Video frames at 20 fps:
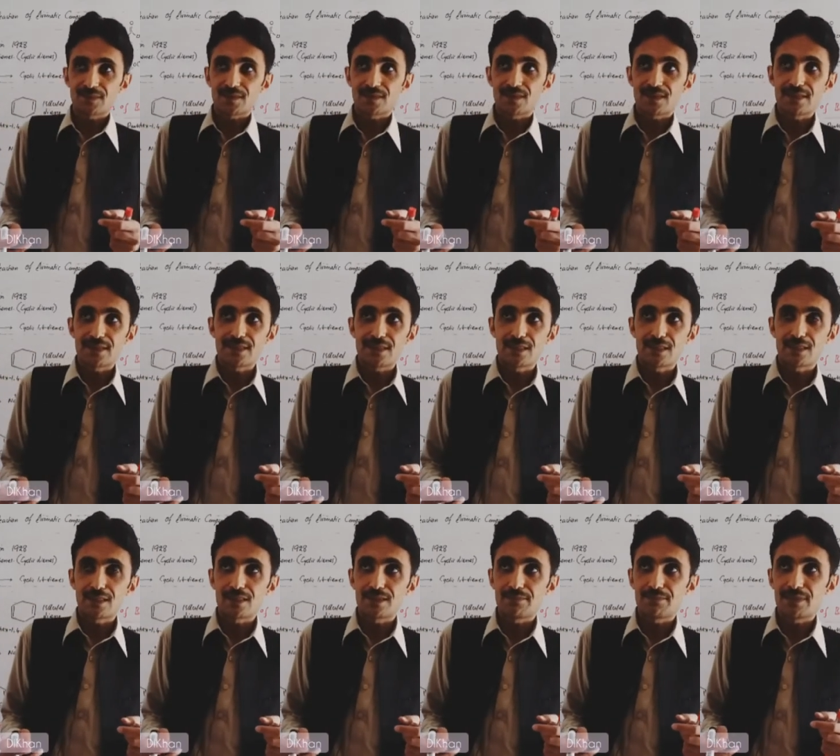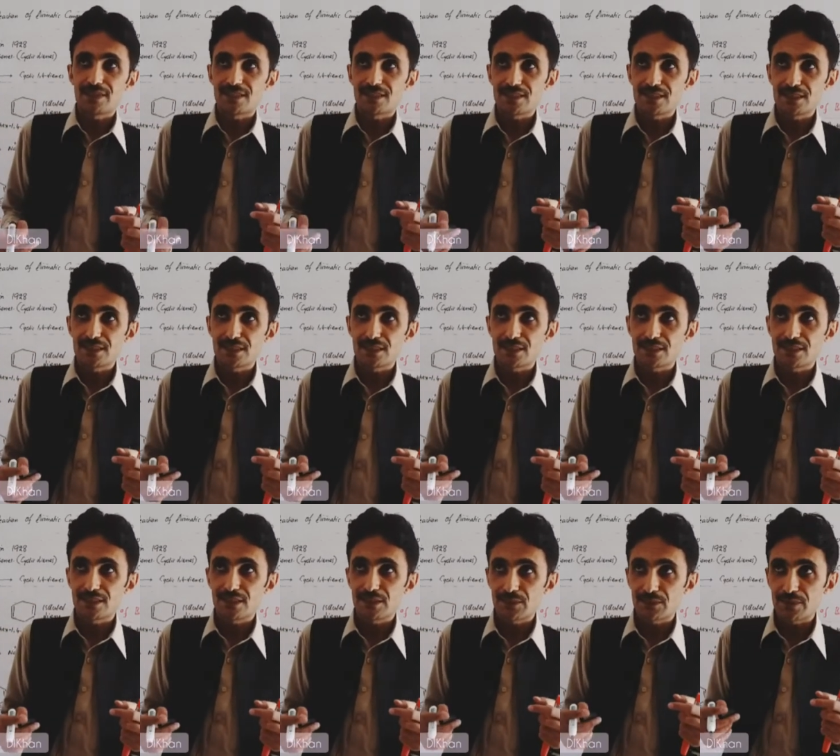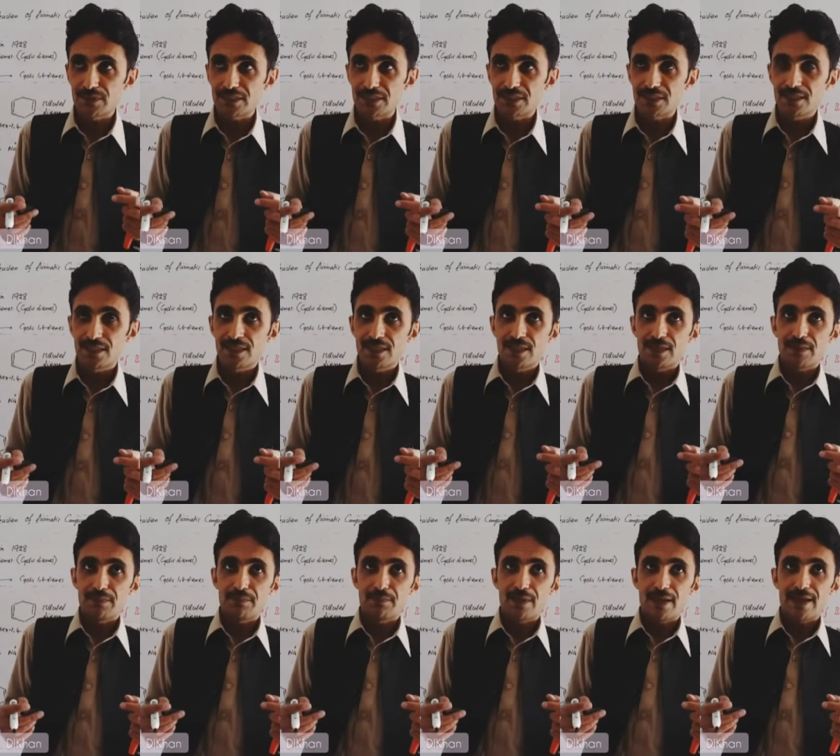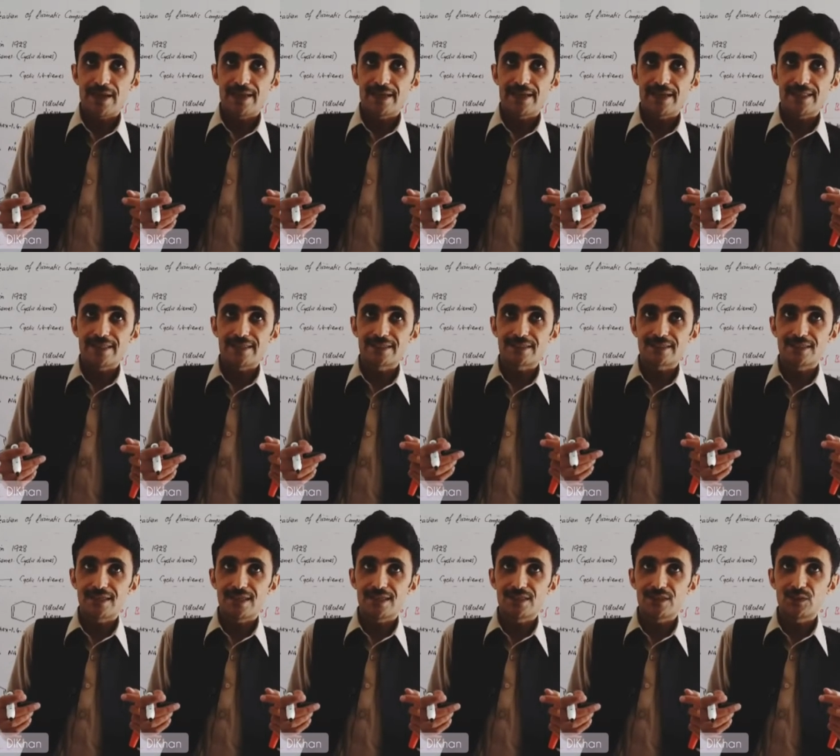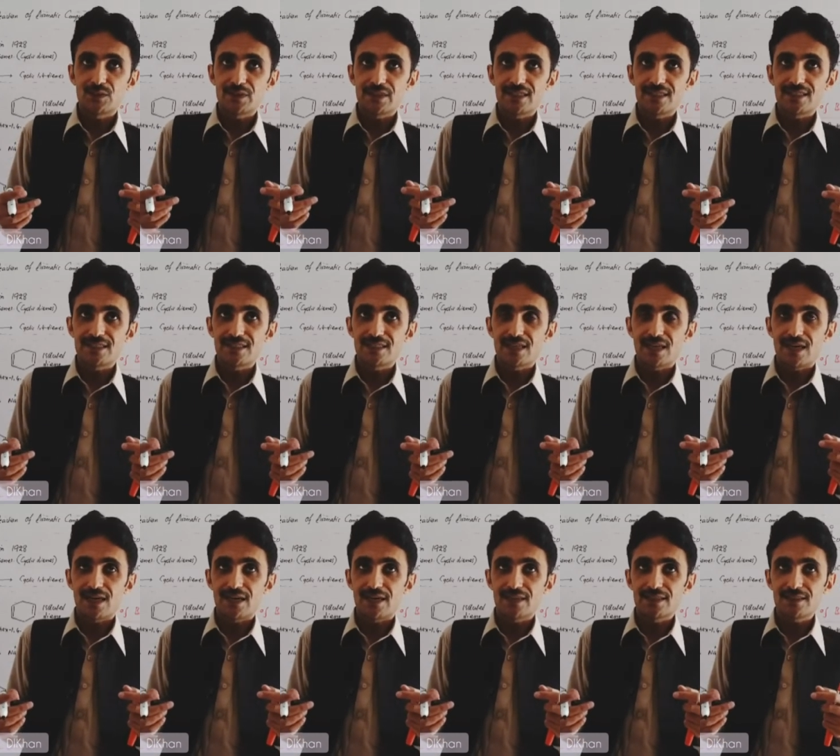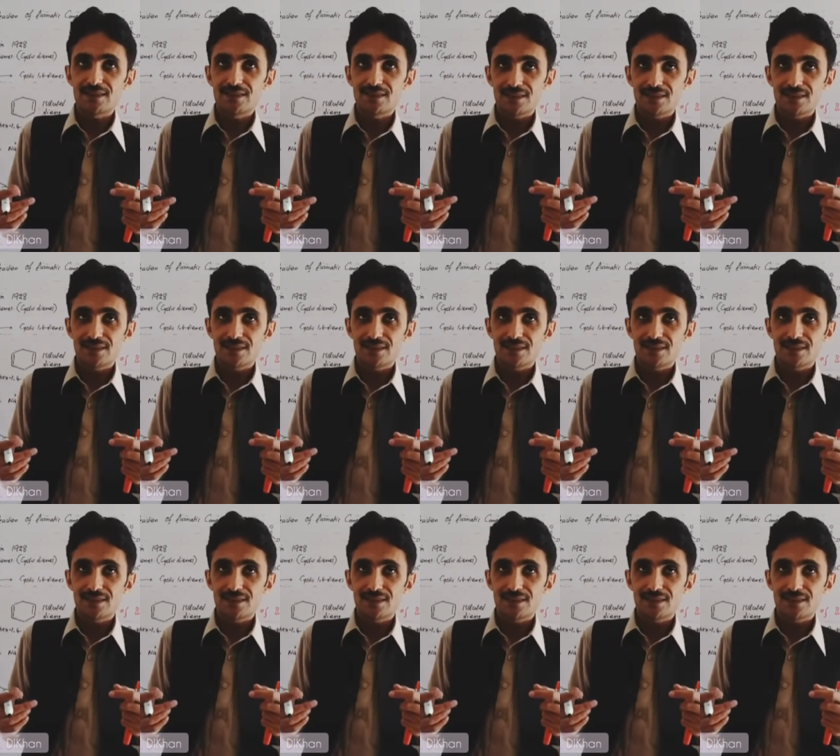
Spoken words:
that is being distinguished by electron donating or